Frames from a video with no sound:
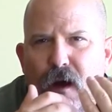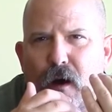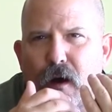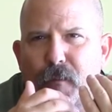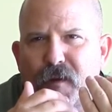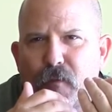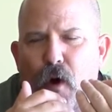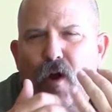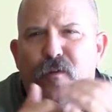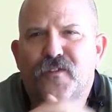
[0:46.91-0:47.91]
I mean,
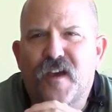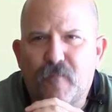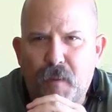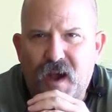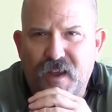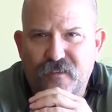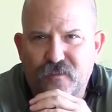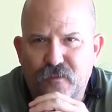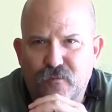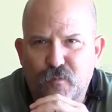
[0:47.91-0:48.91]
all of us have
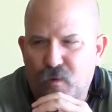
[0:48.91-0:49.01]
biases.